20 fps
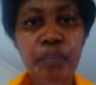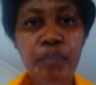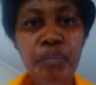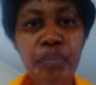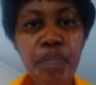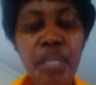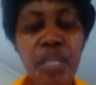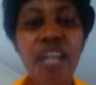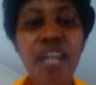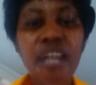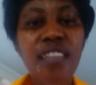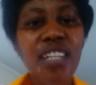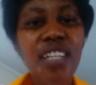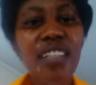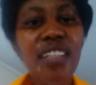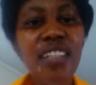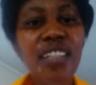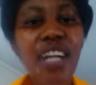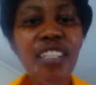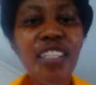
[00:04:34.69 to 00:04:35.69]
then it
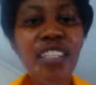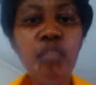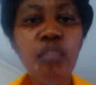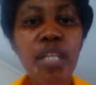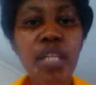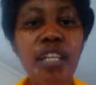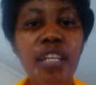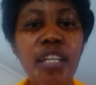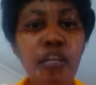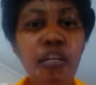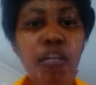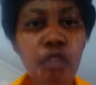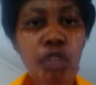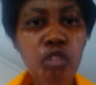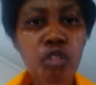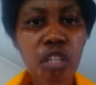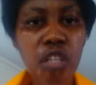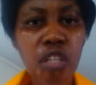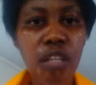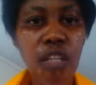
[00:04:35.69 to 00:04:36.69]
doesn't matter if you sit at
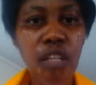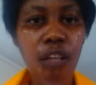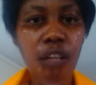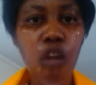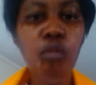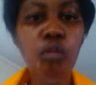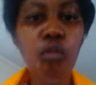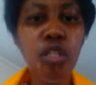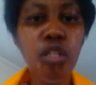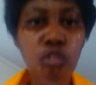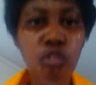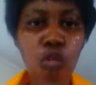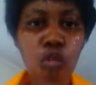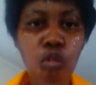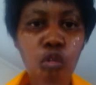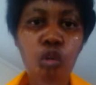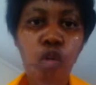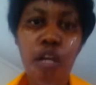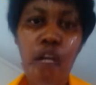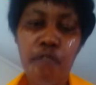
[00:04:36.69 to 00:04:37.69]
home and you do all of
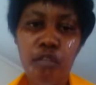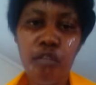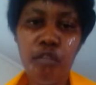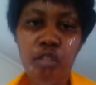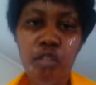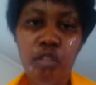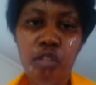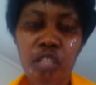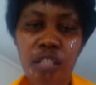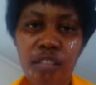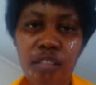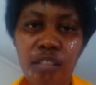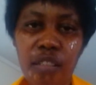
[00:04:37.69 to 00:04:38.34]
those things.